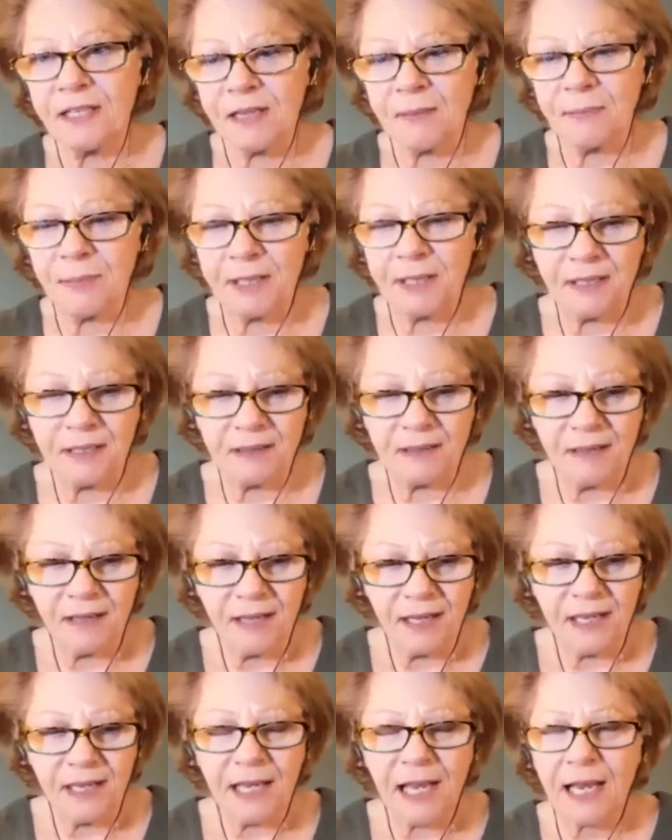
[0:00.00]
I mean,
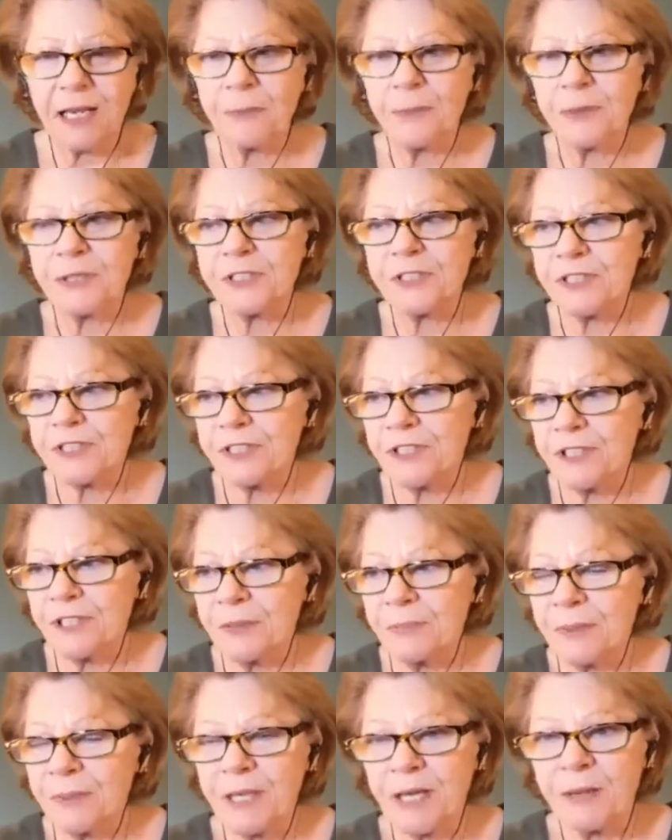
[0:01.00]
language
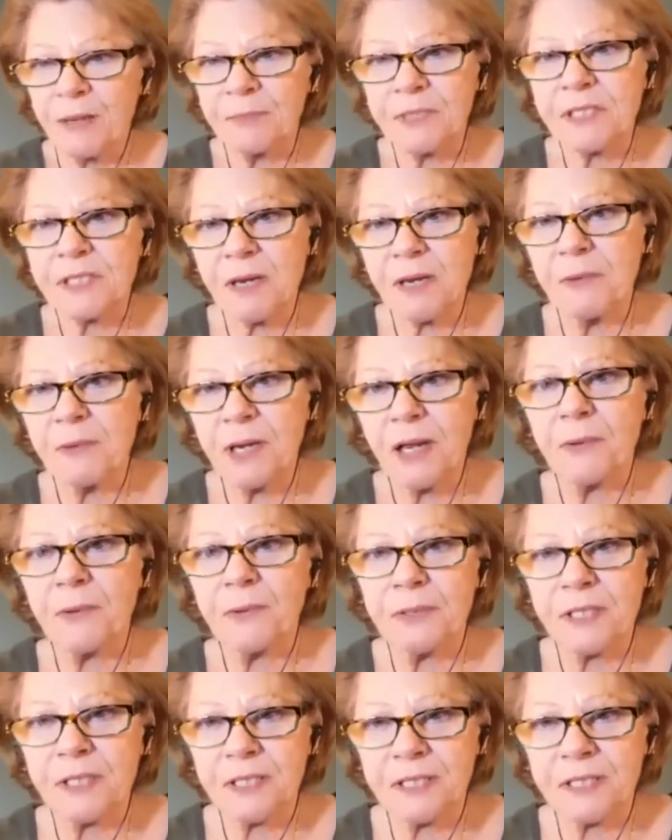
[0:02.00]
becomes so
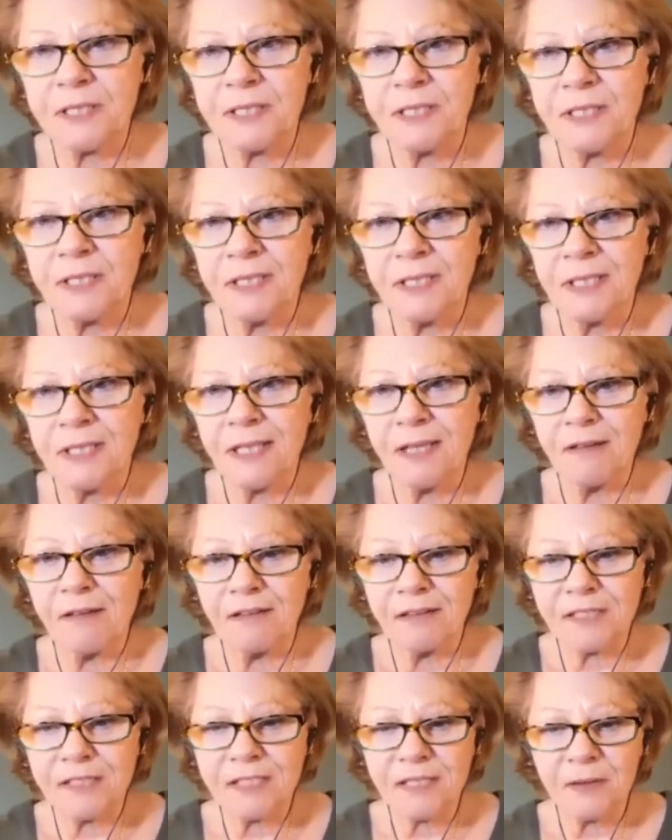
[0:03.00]
loaded. There are
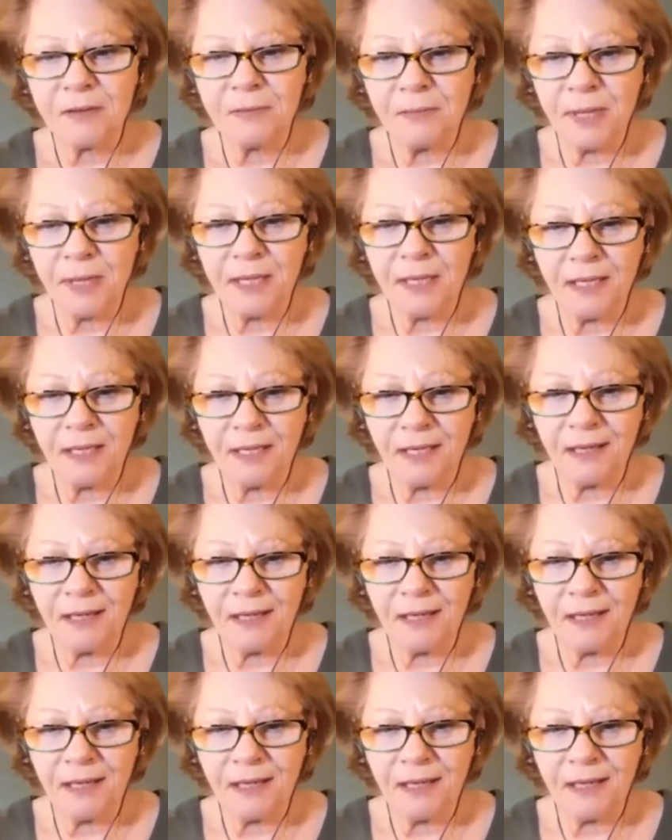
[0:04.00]
so many,